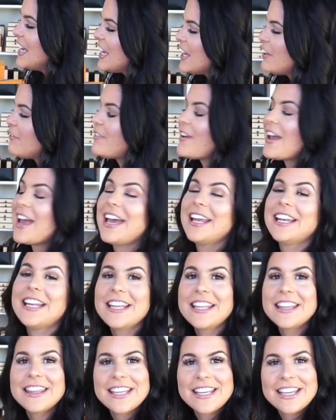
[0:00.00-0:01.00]
If
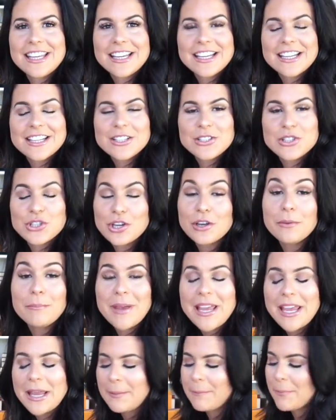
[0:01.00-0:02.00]
anything, to
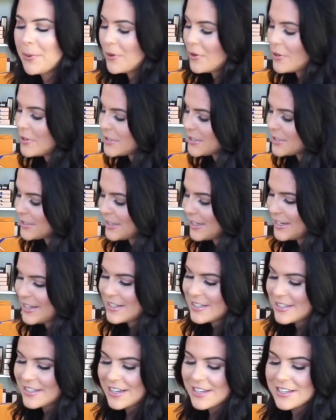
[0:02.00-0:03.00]
me
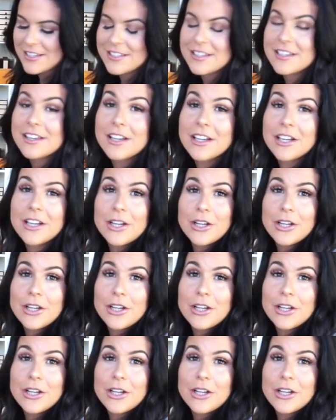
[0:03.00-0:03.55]
personally, says